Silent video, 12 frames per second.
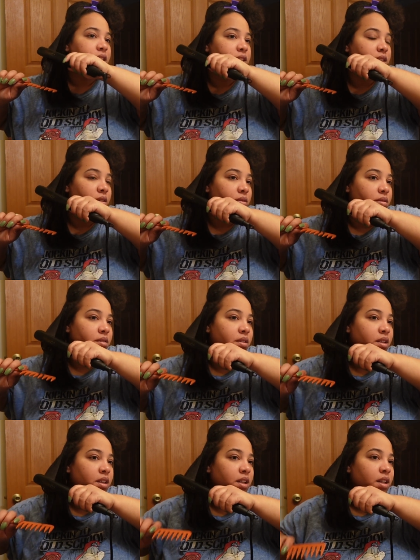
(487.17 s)
So
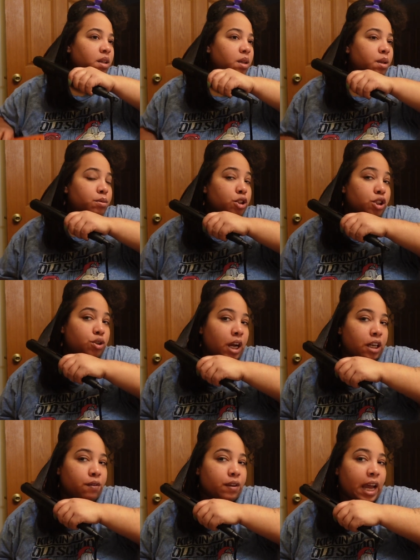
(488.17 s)
just
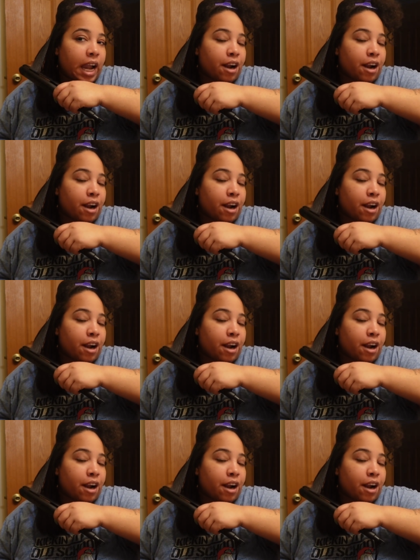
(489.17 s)
trying to flat